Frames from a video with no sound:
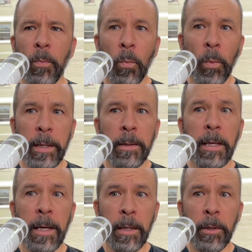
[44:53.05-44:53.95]
when
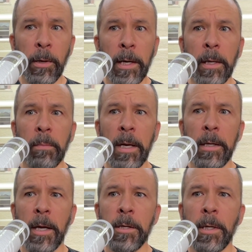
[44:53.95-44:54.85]
integrating
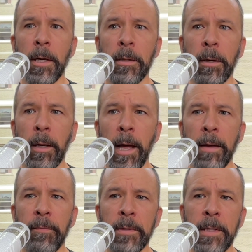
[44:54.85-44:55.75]
meditation into your
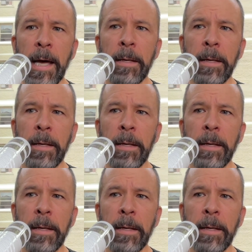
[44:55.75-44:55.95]
life is that